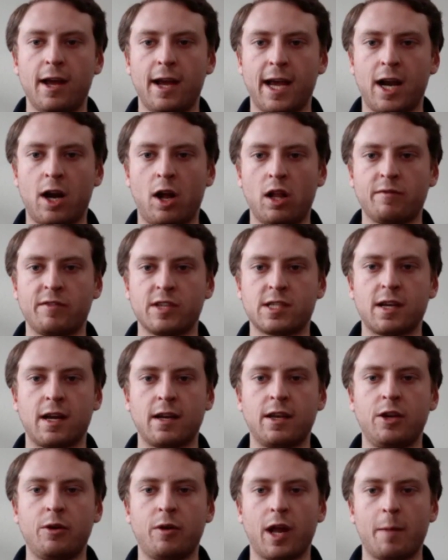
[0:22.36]
and all of a
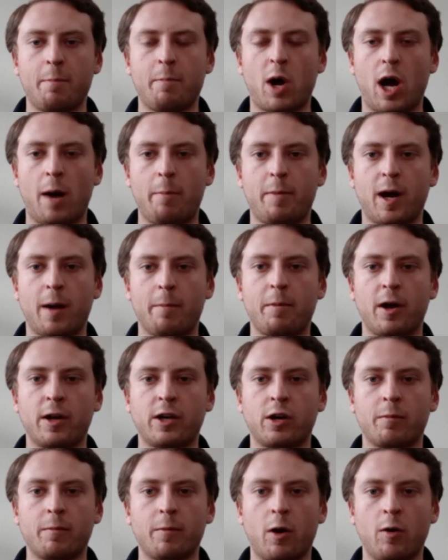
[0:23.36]
sudden you get a pop-up on
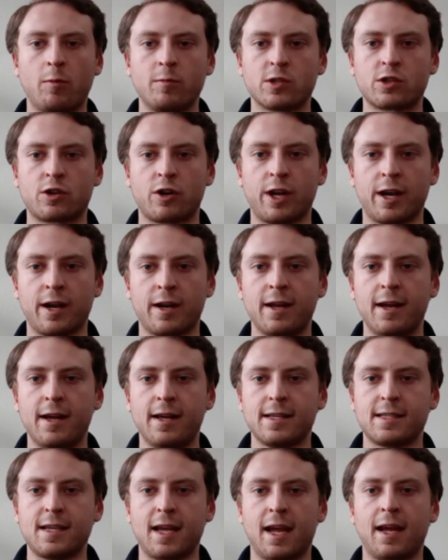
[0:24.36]
your home screen
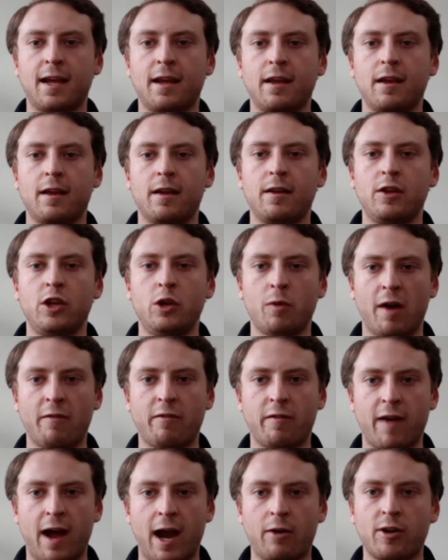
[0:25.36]
saying you have
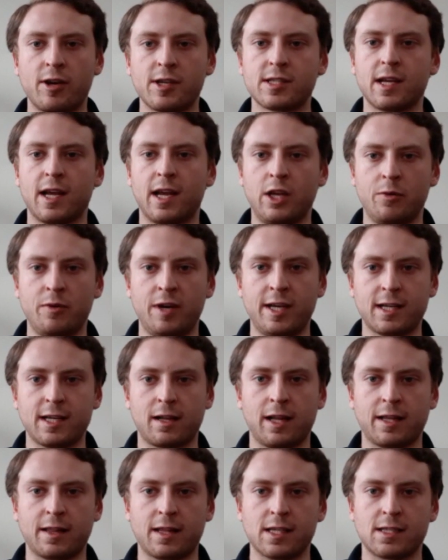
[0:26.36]
a virus and you need to
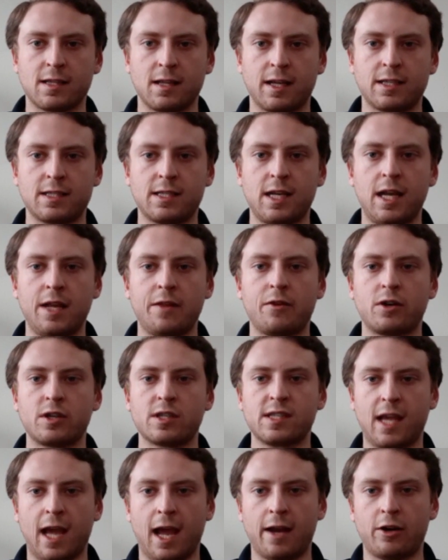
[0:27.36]
click this link to either
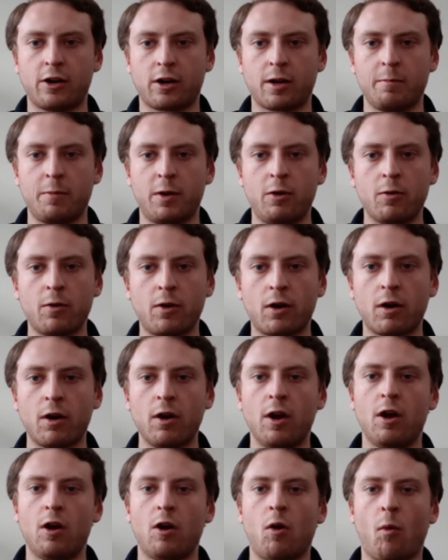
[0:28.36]
scan your computer
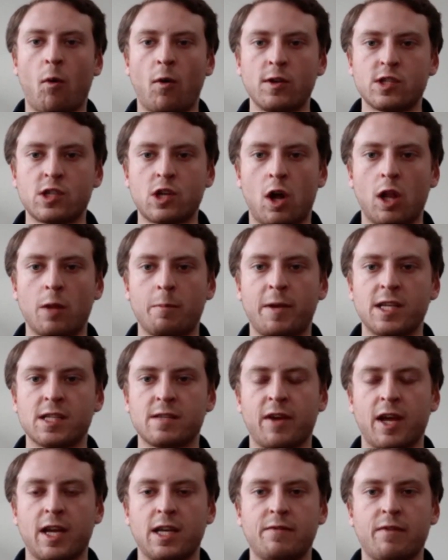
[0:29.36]
or install a
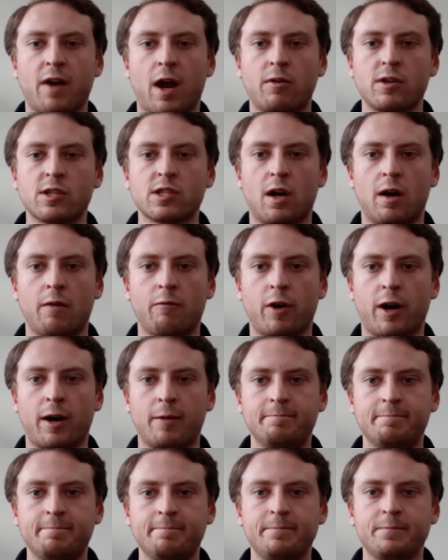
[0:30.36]
piece of antivirus
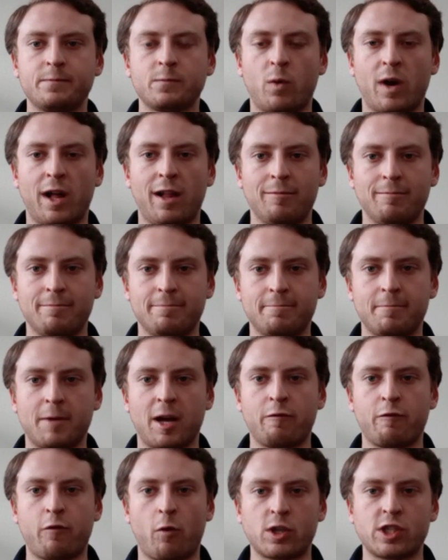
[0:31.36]
software. Well,
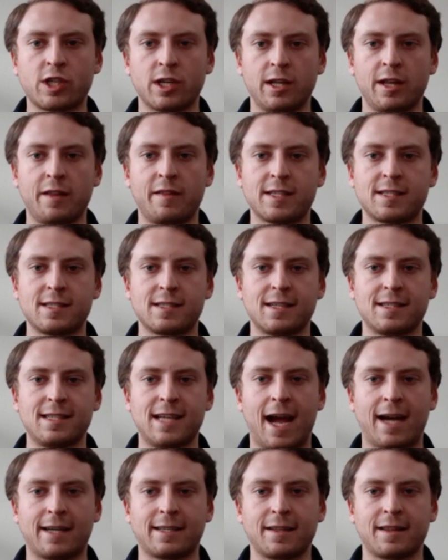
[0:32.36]
unfortunately, this is a
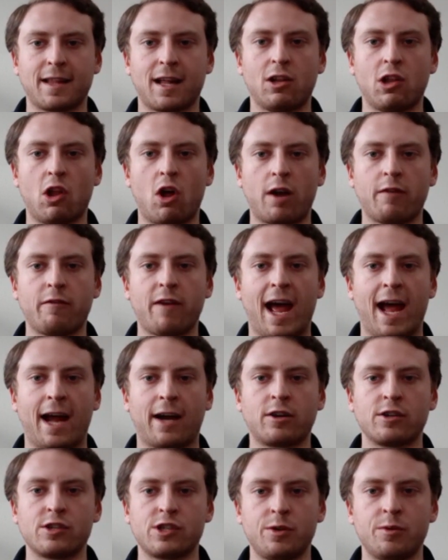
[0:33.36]
tactic that a lot of
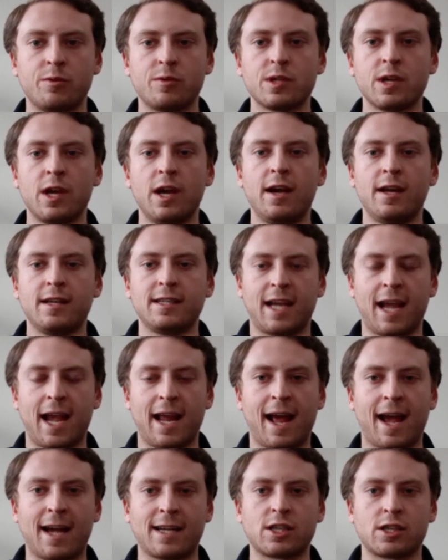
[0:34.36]
hackers use to
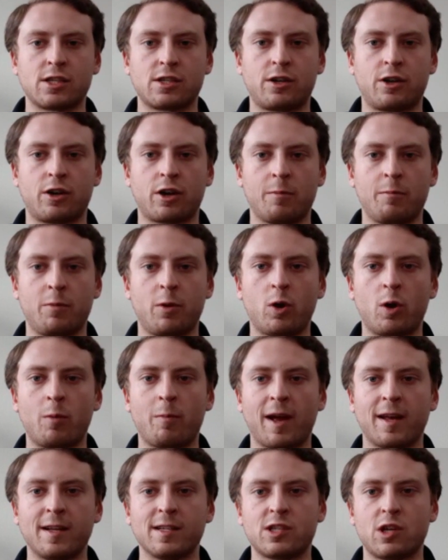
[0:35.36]
gain access to your computer
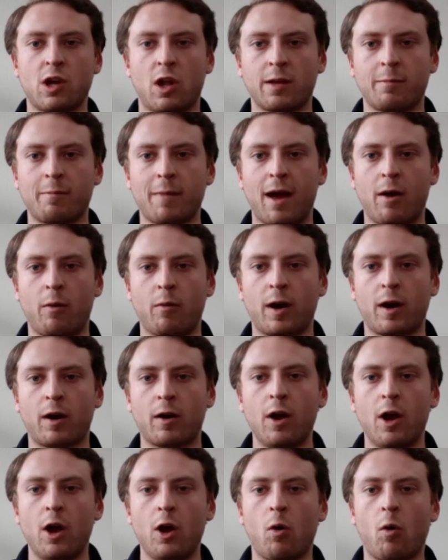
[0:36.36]
by installing
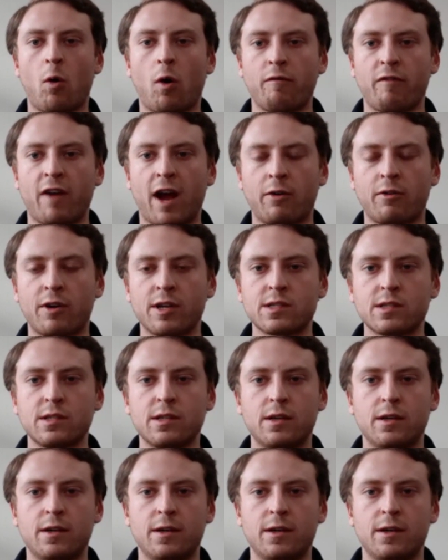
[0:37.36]
malware or a virus.